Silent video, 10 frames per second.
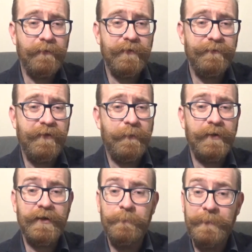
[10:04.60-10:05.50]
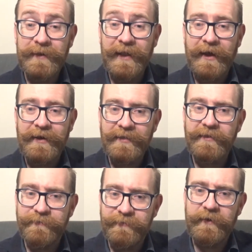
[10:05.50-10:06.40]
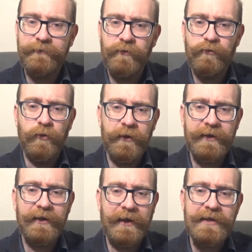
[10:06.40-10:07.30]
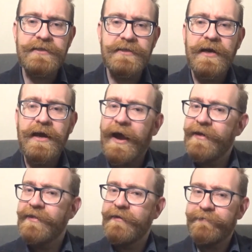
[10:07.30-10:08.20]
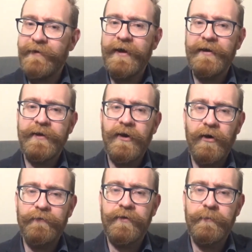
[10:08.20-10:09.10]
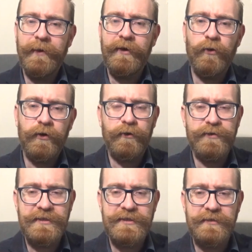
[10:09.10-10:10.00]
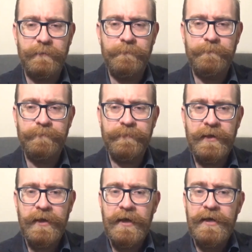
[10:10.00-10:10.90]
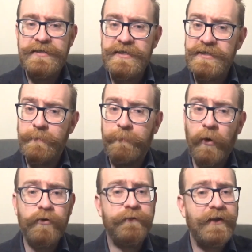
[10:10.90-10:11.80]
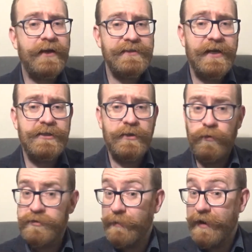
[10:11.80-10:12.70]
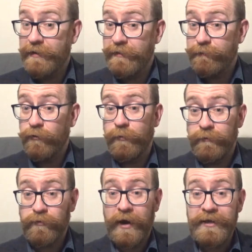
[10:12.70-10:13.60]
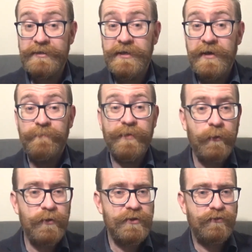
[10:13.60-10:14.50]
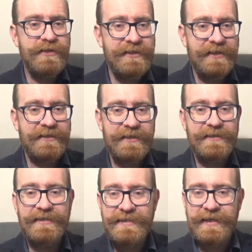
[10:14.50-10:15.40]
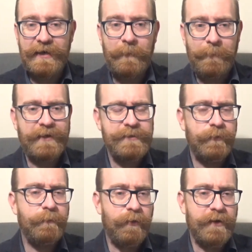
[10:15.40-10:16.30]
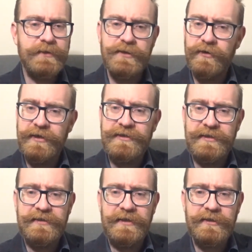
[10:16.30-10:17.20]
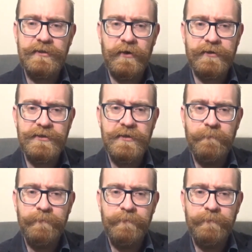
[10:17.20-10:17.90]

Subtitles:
of the famine can be laid at the feet of the ruling elites and their failure of the manorial system. Since a bulk of taxation was made in the form of grains, there was a resistance in setting maximum prices on existing stocks.